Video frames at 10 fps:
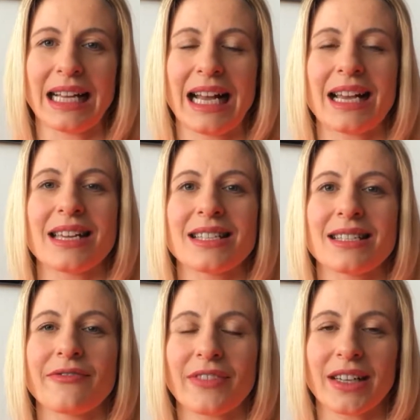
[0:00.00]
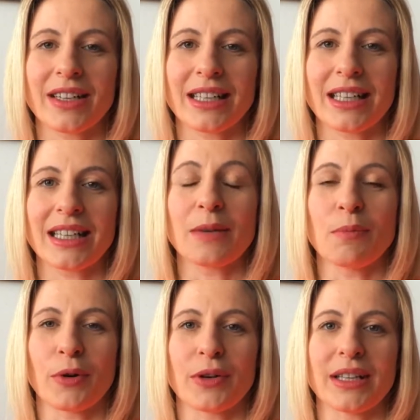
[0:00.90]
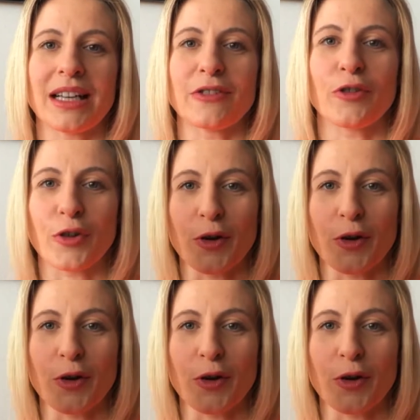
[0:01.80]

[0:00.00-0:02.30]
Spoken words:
it's very important for your